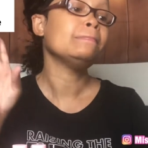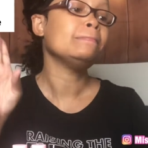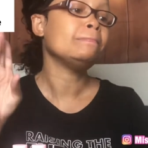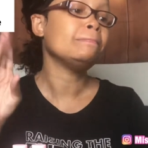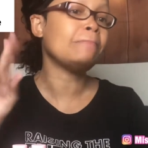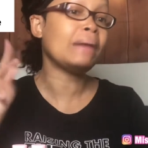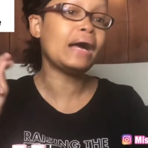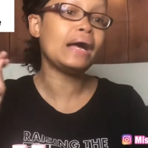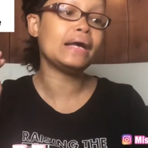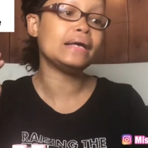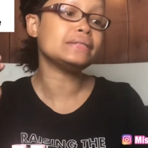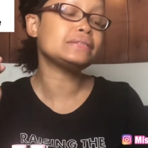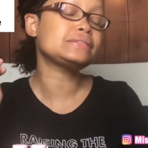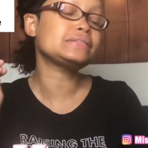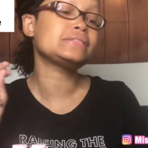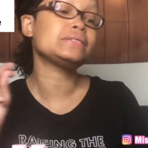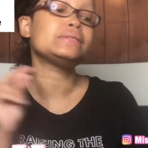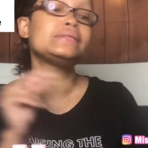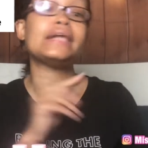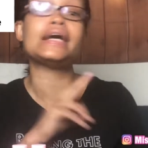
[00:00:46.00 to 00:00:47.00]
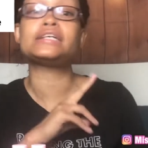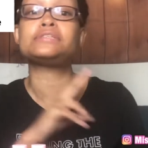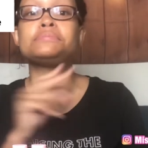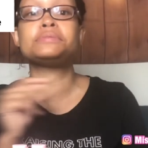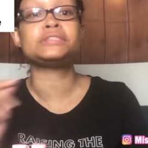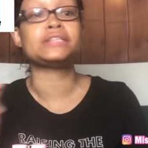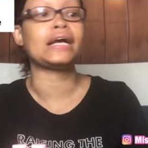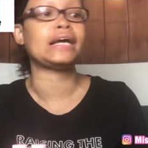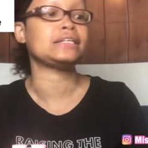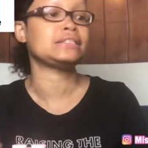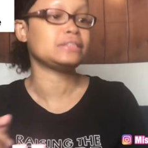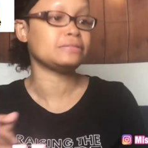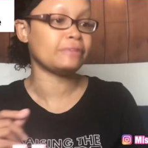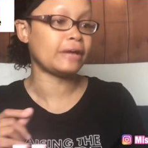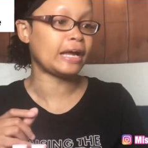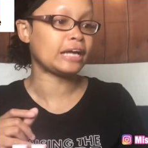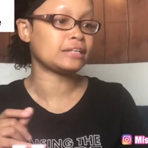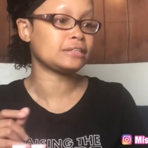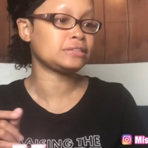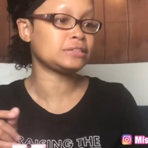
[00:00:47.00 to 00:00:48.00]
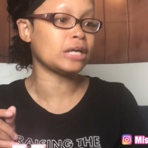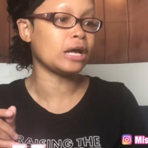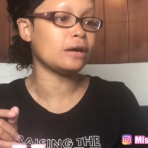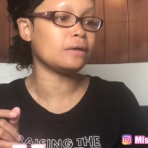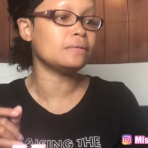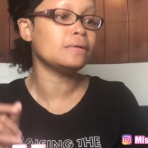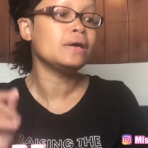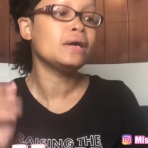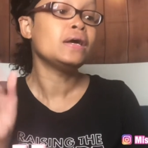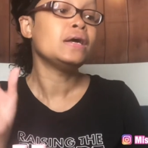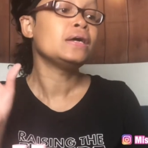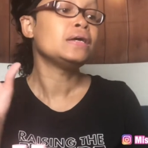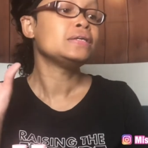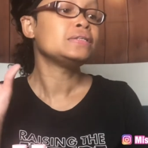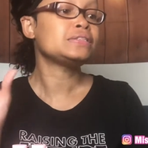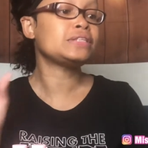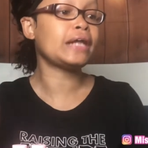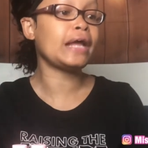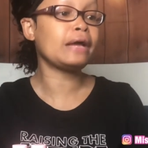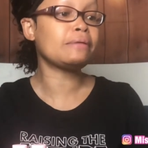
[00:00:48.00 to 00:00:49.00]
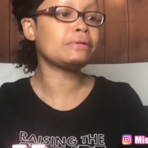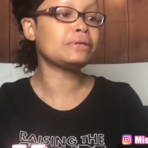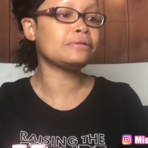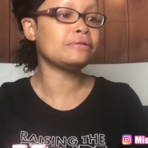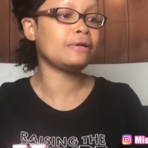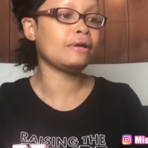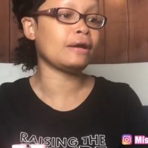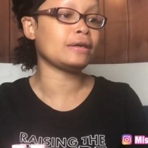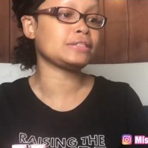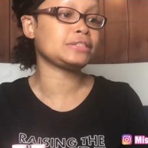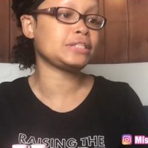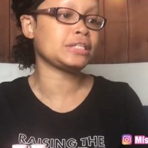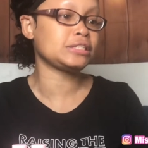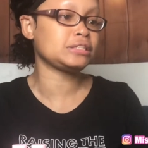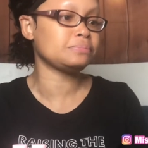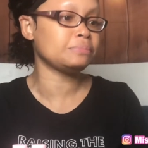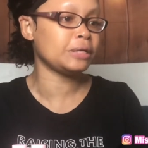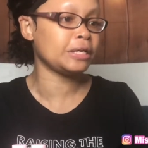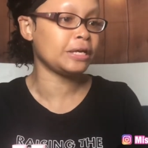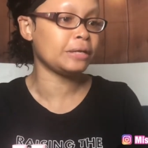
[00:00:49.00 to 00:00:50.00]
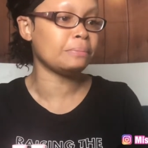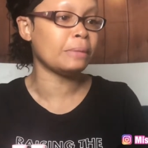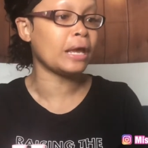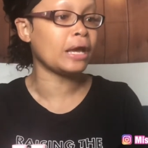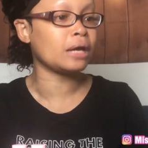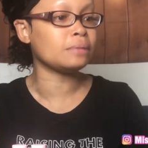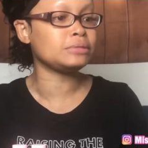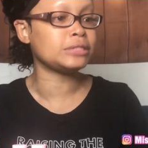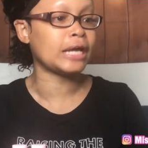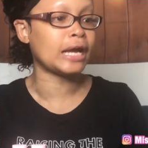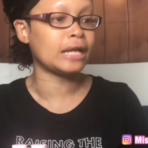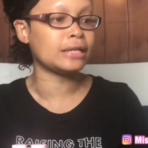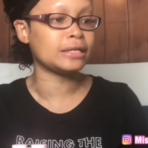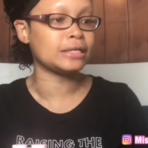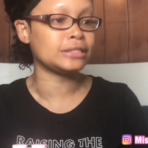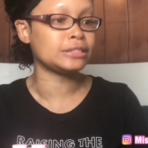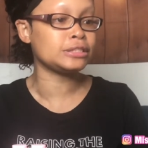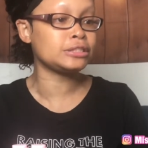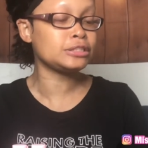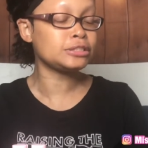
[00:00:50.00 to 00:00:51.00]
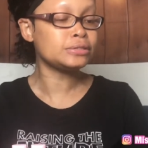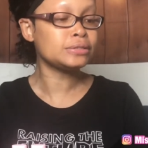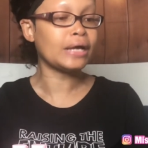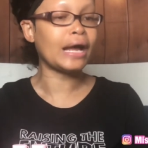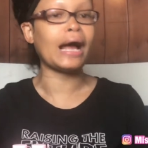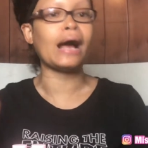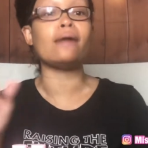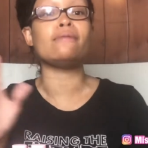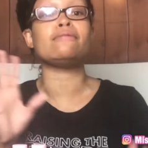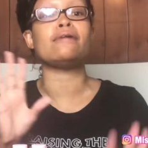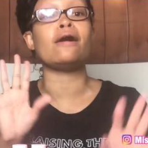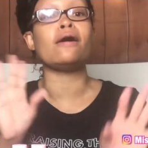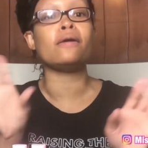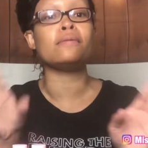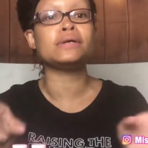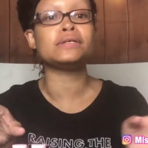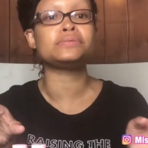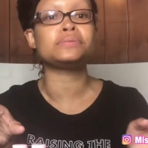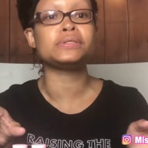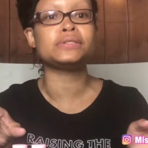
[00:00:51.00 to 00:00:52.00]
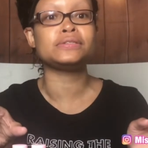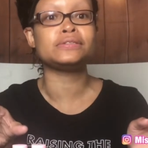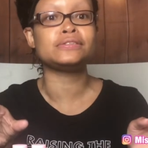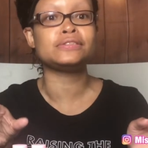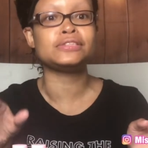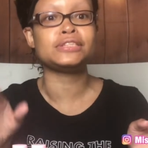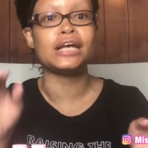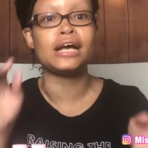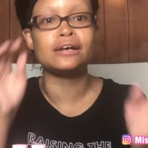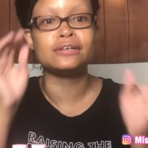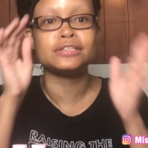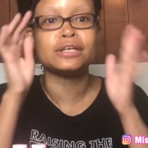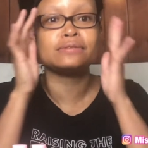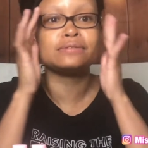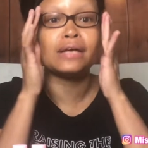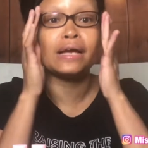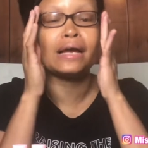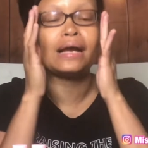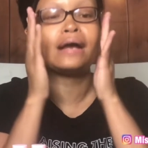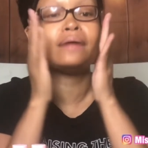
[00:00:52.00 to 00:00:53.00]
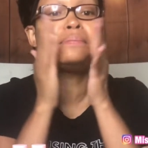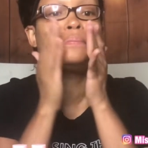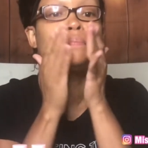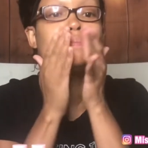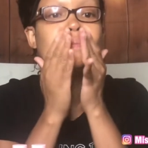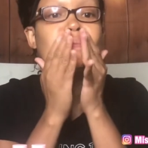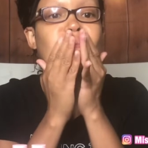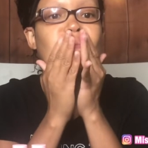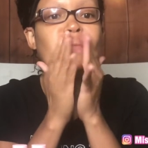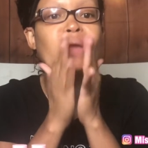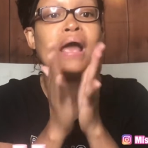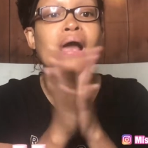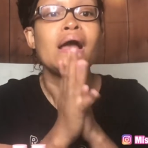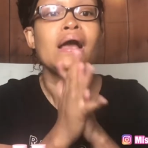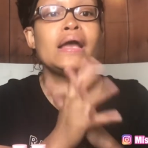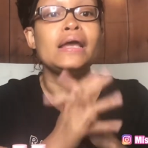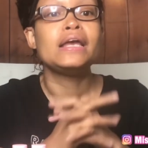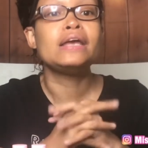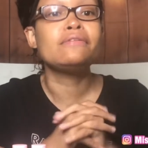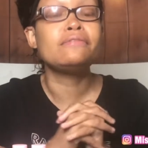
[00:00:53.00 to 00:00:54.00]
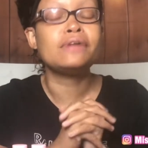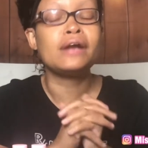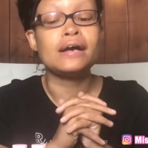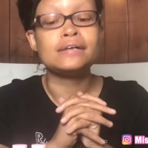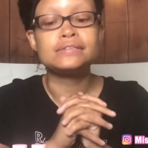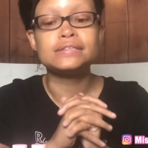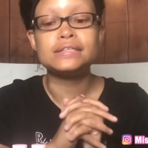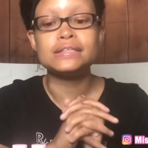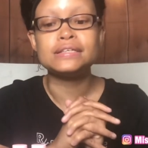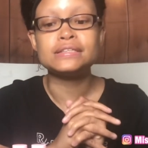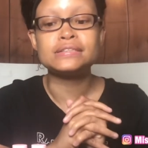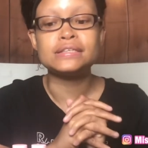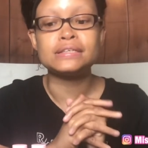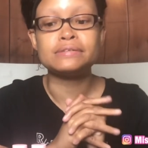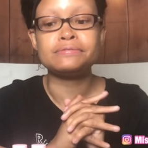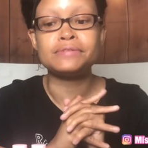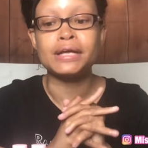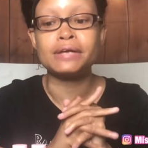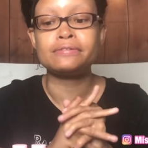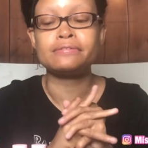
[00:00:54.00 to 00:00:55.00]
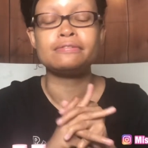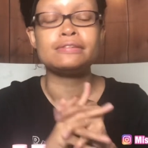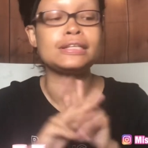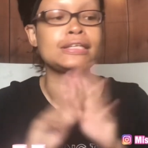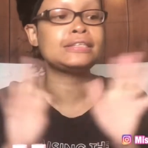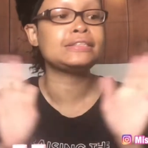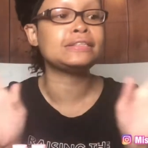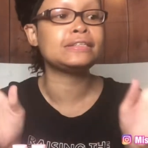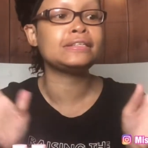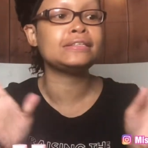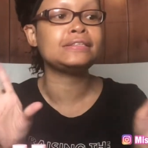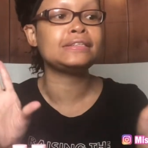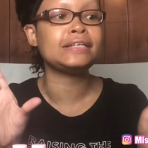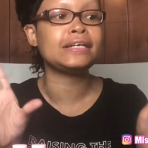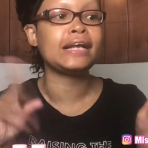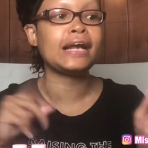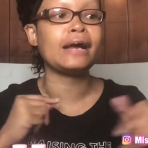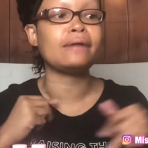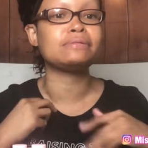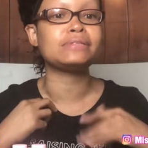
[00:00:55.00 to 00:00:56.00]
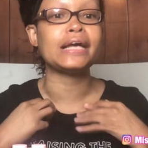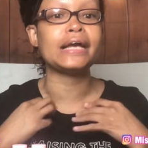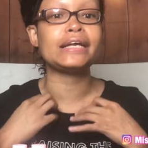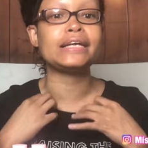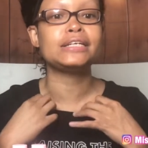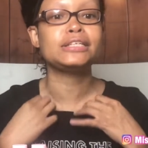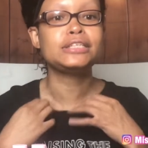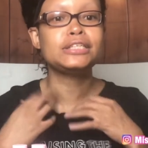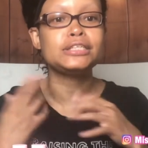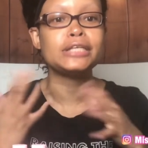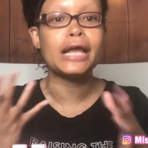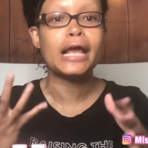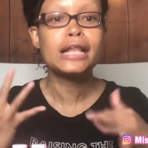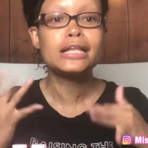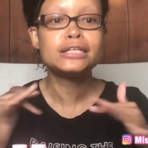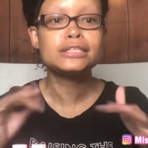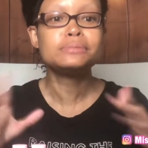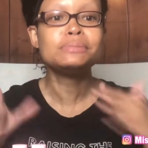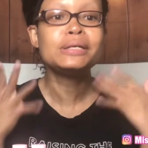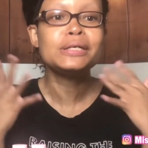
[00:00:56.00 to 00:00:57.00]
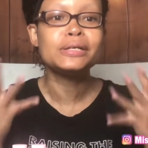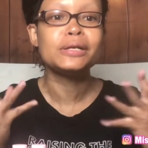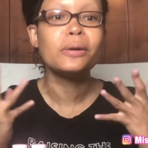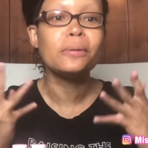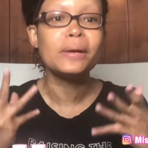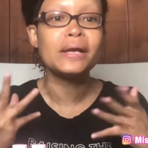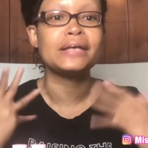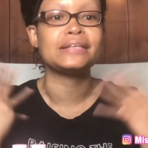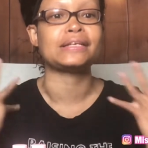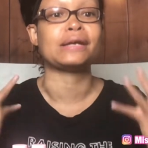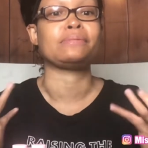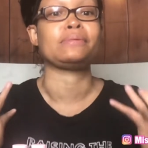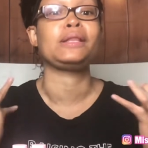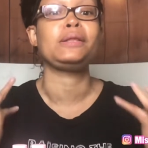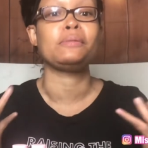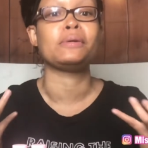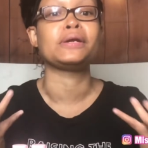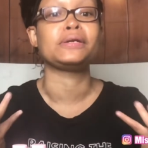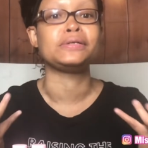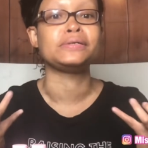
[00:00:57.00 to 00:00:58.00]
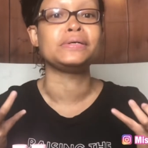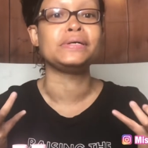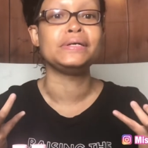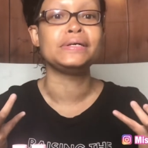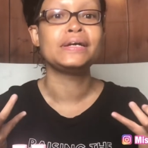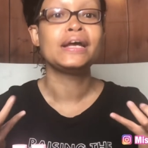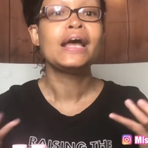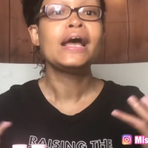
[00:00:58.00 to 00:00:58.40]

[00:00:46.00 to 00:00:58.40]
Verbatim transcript: But that's besides the fact. So today we're doing our six minute makeup challenge. I've always wanted to do a challenge. I was like, even when Auntie Lisa Living Life Lisa Lisa did it, I was like, can she challenge me to do it? Because I really want to do it.